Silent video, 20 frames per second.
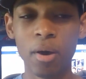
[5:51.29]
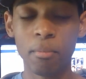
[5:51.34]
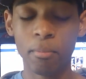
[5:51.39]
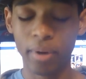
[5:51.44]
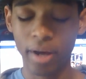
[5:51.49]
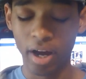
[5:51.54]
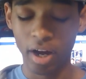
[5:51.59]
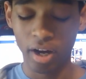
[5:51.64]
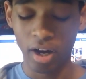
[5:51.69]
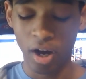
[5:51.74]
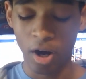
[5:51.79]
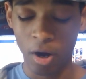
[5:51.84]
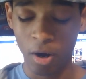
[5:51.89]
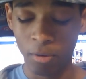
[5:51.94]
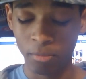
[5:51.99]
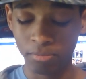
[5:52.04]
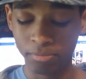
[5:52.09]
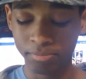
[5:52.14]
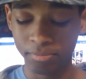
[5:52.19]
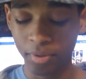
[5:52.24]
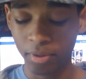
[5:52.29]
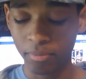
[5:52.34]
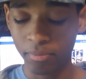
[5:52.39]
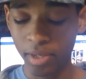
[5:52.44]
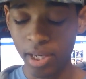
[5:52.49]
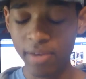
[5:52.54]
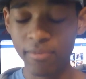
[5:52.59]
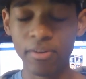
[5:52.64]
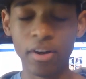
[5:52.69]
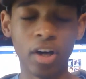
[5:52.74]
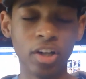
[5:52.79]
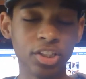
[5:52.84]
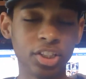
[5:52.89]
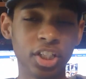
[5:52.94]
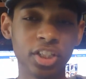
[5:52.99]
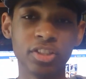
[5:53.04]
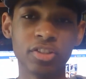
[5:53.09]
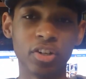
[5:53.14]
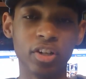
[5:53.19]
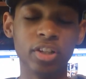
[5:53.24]
But yeah, even on
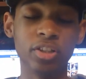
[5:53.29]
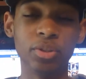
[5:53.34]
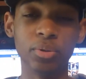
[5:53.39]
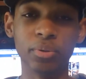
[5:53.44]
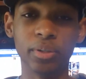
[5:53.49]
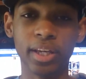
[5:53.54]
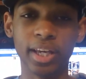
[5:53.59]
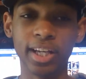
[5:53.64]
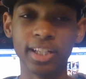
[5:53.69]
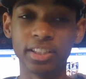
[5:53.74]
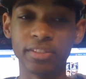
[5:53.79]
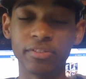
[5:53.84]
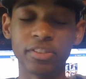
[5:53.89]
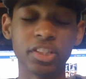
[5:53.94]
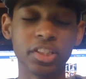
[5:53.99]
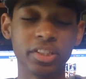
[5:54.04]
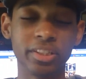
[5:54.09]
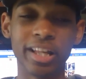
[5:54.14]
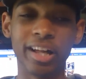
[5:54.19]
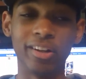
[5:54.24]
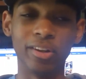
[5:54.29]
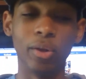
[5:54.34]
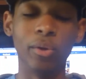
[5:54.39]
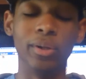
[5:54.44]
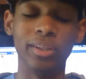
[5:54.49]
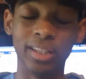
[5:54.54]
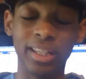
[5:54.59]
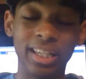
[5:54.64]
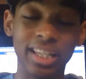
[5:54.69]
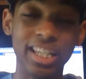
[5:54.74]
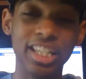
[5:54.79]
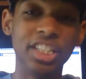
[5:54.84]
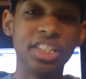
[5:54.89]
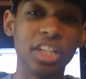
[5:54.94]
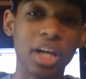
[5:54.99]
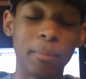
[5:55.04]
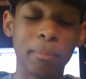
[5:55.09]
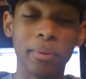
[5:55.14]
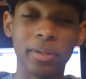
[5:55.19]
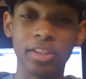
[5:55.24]
just 32 gigs, if you're just downloading the
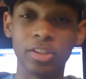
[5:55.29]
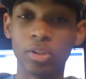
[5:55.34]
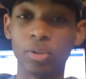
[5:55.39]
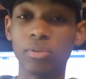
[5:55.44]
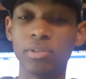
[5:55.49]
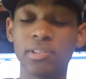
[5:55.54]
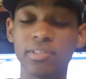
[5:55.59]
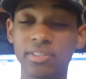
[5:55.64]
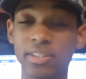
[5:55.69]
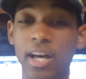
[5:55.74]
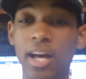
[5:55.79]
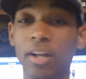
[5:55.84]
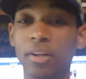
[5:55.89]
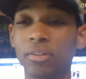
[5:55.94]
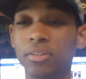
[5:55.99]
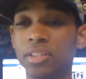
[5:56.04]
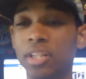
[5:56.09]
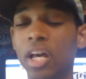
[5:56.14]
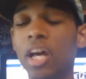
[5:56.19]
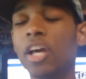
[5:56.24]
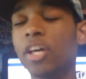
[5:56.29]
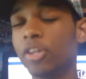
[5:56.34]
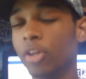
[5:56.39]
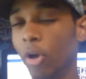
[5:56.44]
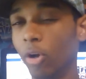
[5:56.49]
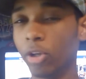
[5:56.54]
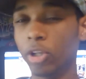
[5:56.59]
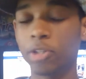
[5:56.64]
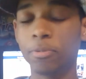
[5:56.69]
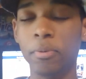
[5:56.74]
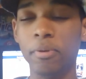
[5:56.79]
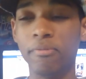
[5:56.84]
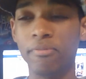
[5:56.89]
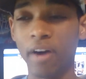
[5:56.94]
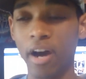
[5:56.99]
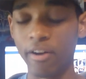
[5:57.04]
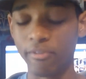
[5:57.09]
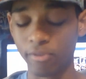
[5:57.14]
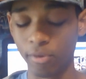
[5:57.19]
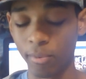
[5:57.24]
eShop exclusive titles, you know, you should be
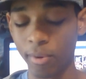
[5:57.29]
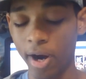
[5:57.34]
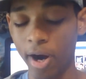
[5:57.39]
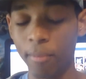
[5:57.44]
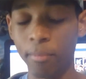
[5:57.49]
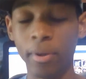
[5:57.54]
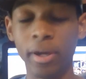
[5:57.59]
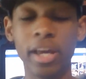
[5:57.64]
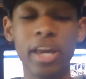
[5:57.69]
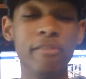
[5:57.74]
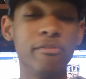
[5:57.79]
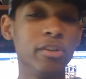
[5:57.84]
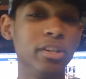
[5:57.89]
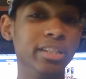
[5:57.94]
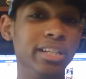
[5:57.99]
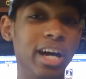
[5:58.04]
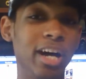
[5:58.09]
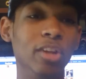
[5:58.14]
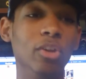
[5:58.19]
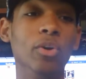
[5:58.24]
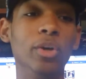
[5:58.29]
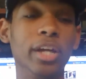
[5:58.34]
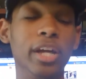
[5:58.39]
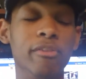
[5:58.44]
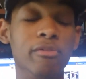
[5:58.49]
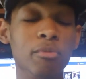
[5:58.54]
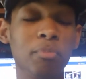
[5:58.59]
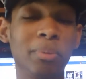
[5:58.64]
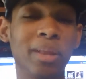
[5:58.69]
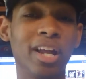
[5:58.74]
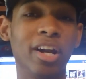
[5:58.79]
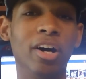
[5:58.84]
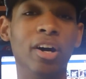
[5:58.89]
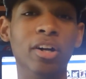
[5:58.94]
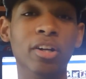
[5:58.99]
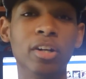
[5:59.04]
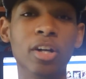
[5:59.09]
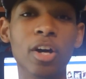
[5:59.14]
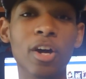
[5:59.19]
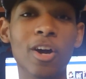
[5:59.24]
fine for a while. But if you're downloading, if you plan
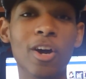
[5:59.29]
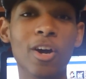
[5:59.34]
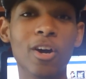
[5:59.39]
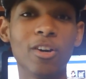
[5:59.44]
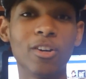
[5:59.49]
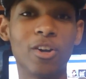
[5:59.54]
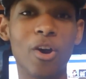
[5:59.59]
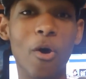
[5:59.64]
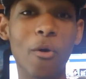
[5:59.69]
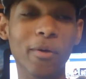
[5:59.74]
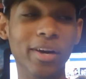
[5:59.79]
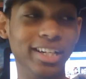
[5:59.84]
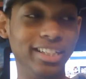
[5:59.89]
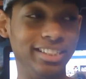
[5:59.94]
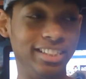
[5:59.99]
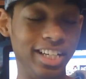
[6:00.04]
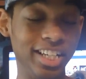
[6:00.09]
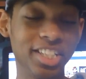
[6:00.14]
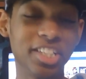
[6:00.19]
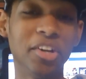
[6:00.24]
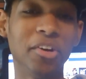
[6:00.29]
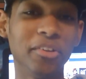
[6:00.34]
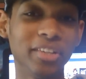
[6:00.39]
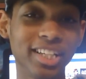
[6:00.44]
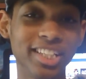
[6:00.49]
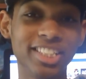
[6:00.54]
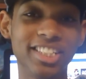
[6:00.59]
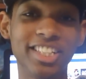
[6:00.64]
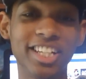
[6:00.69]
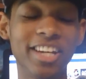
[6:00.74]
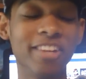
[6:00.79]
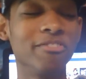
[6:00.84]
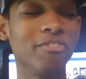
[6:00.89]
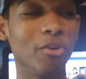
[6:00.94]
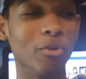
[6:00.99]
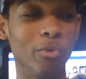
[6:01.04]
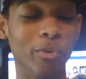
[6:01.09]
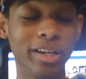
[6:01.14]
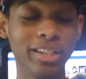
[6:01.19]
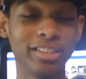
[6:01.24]
on going digital this gen
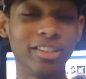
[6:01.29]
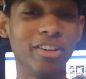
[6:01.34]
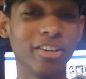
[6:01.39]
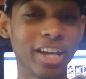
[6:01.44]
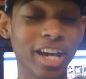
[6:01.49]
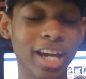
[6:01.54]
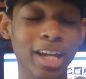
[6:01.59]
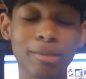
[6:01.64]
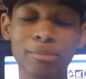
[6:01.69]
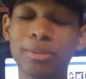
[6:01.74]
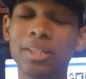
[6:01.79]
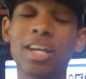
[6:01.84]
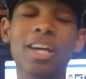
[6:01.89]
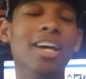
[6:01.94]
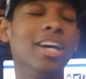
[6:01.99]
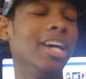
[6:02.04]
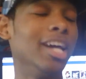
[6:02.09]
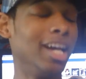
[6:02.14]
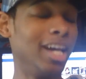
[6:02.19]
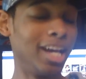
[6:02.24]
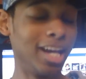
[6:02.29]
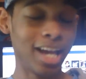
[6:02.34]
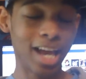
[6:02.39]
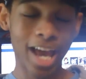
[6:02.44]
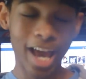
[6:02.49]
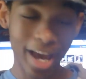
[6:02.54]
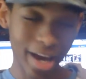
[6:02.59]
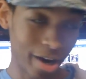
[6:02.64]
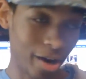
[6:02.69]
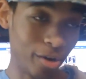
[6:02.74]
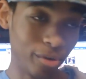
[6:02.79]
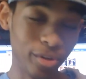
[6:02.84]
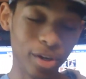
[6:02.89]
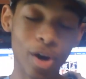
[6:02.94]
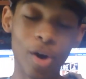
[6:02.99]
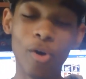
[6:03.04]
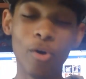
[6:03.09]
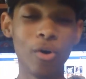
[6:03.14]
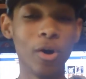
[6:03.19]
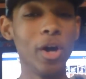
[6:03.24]
for retail games, hell
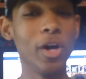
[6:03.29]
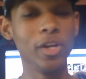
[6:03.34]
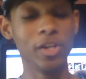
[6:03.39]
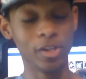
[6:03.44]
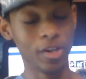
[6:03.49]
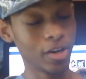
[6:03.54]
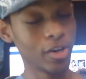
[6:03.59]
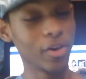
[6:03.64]
no, you're